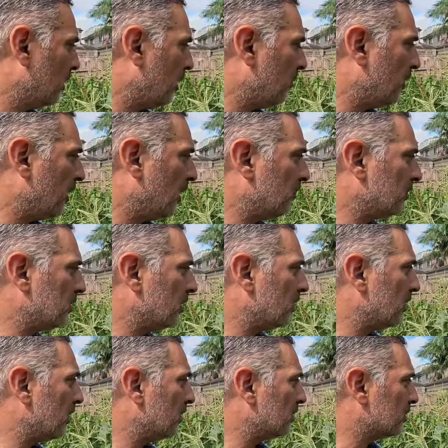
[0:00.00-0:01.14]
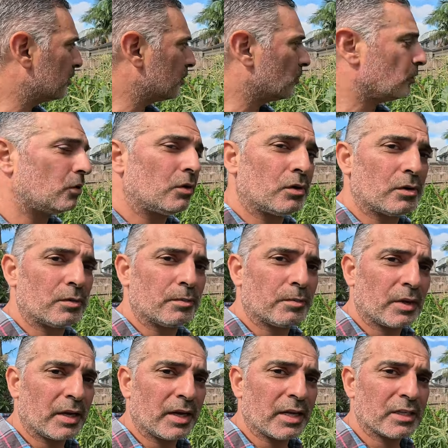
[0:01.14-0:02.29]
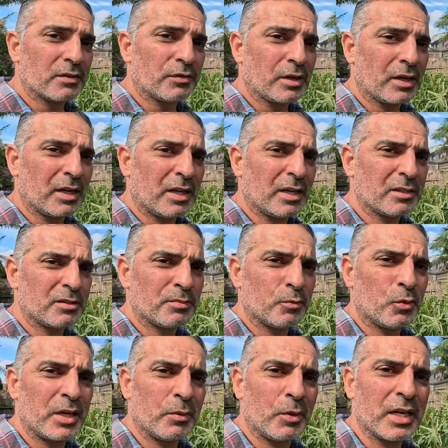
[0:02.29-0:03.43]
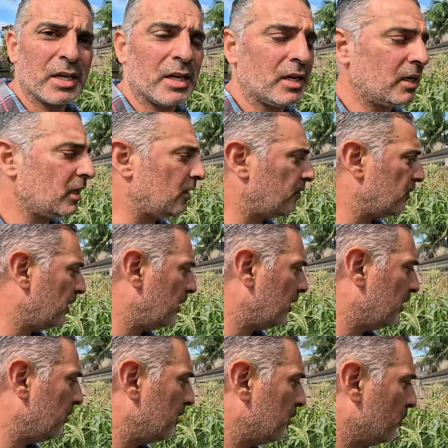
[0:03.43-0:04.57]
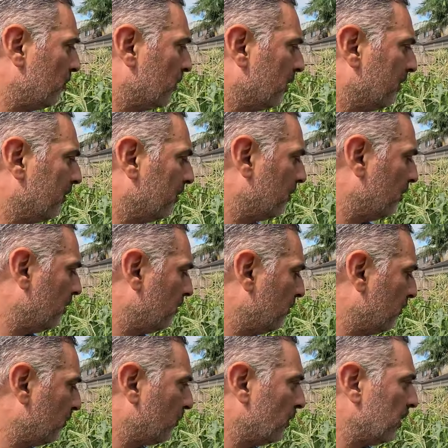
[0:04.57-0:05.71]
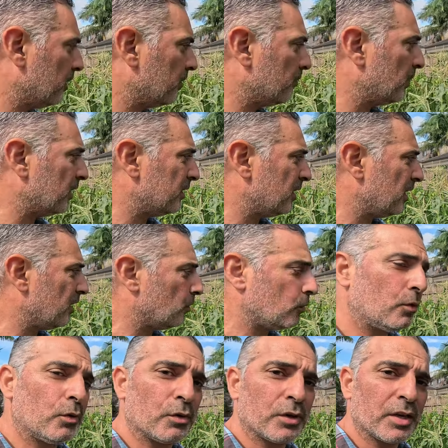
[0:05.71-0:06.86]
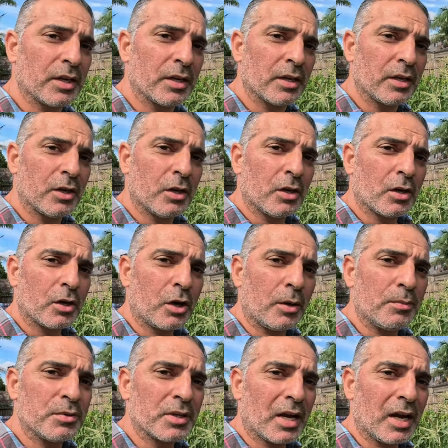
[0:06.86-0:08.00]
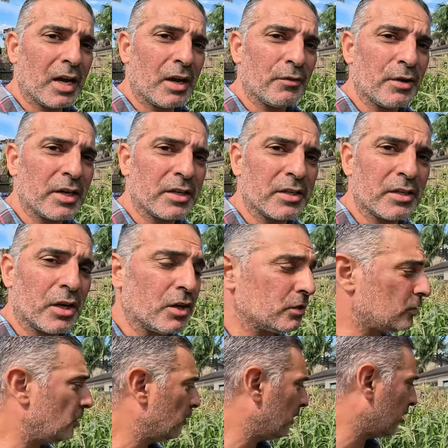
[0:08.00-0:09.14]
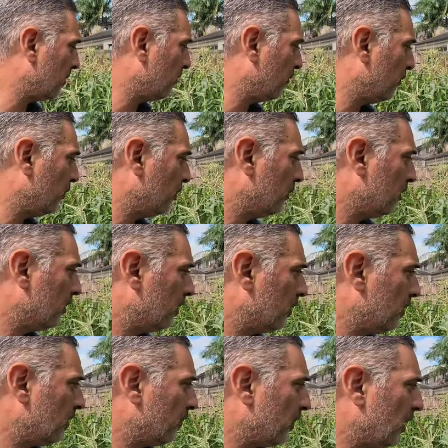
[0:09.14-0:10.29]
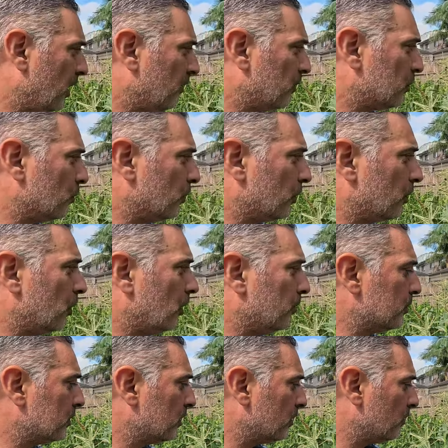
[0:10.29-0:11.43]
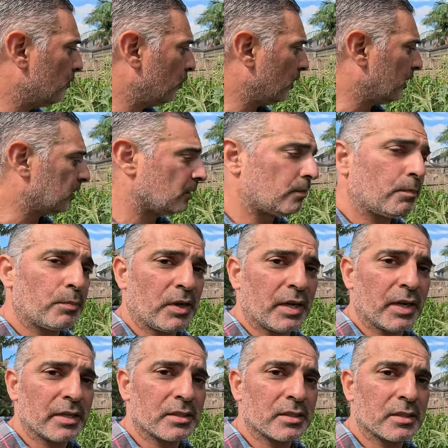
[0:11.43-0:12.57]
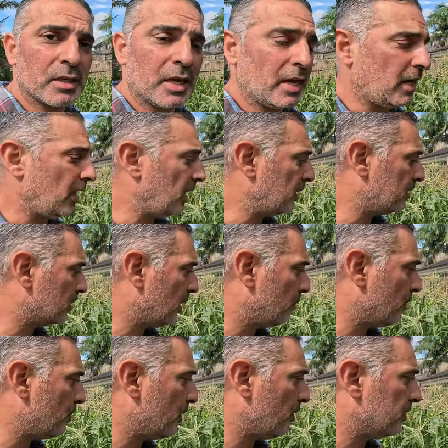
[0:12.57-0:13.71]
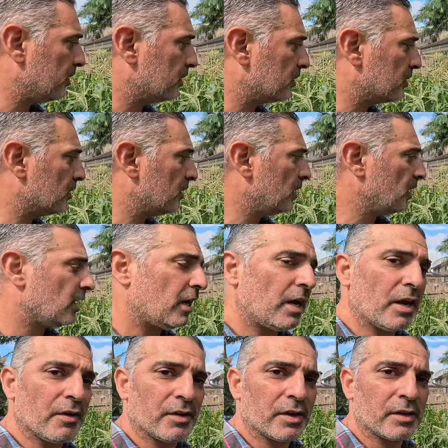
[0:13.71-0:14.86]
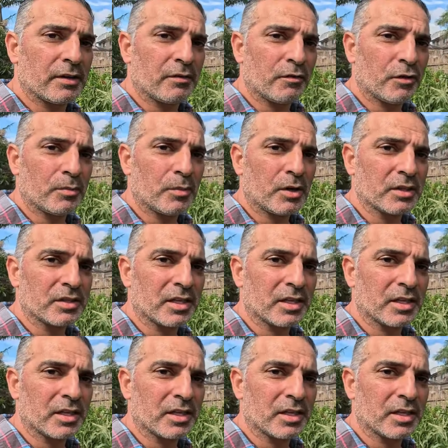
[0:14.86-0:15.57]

I've been harvesting these corn plants for the last week and a half, and they've been doing really great, but now all the cobs are ready to go. So I'm going to come through, harvest all the cobs, pull out the plants, and start preparing this area for my